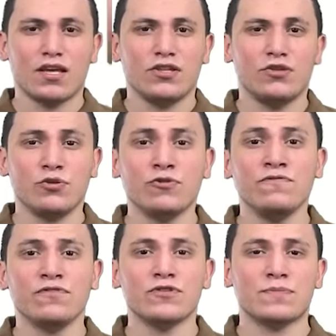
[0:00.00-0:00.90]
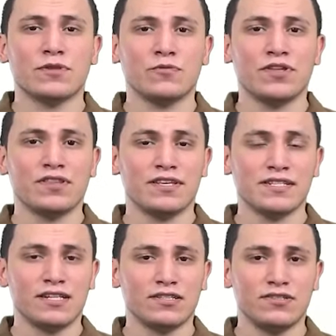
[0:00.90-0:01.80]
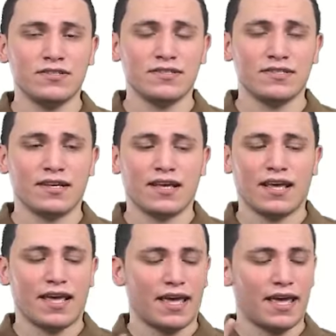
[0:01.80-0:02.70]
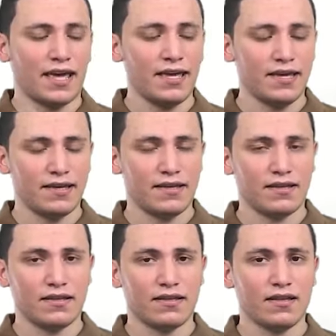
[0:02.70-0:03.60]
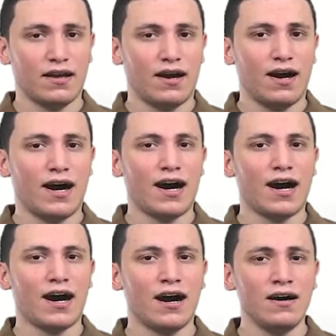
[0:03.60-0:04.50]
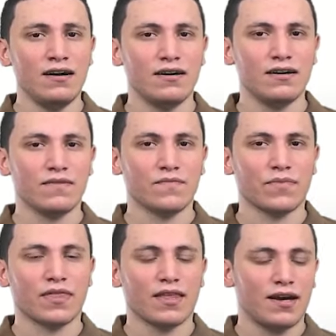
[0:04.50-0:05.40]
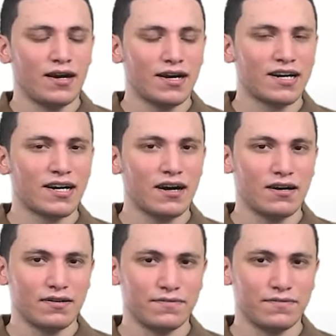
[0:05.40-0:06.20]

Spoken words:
Do you confuse between these letters? He, ha, kha.